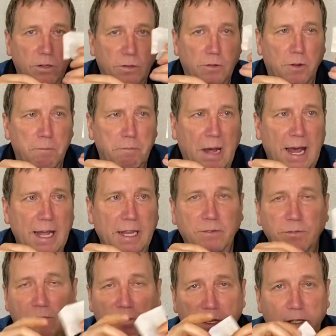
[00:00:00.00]
buy
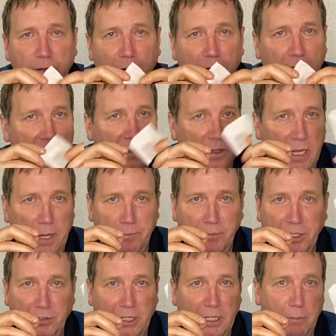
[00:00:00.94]

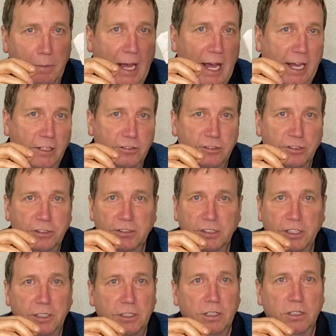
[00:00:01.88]
empty tea bags,
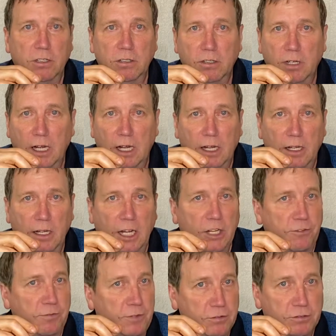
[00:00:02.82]
usually at your
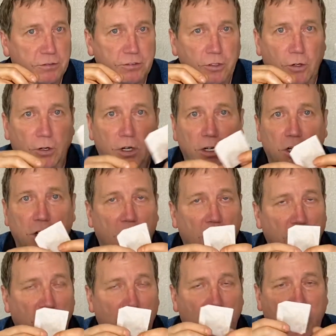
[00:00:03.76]
health food store or
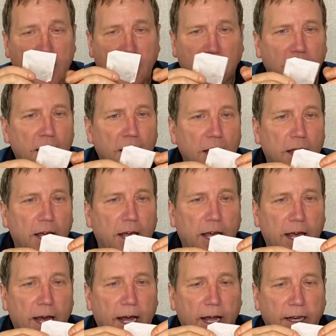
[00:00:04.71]
online,
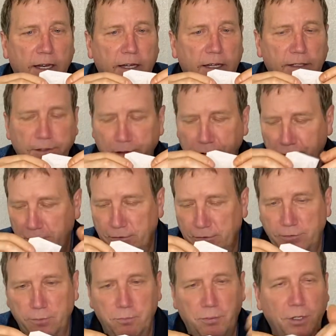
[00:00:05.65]
and you just
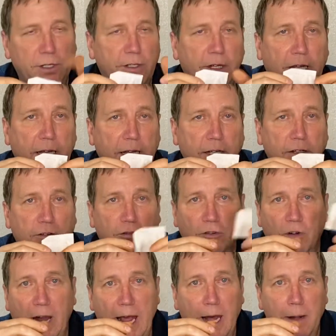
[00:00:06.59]
put a
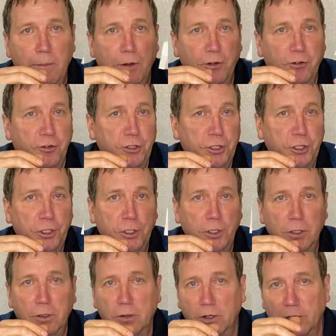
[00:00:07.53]
gram or
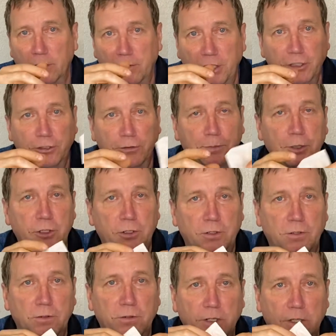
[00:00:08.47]
two or a
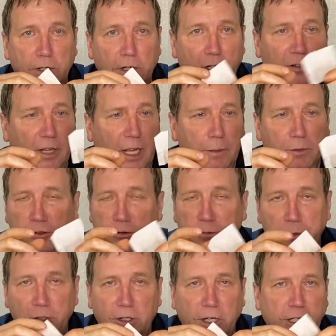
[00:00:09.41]
teaspoon or a
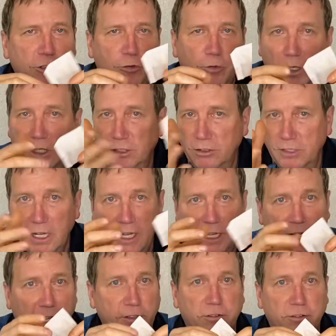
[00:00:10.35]
tablespoon in each one.
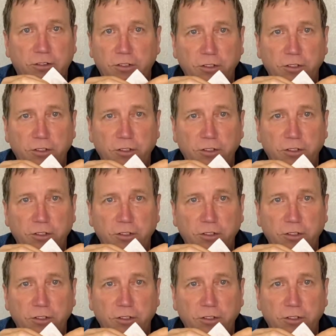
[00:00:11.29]
It's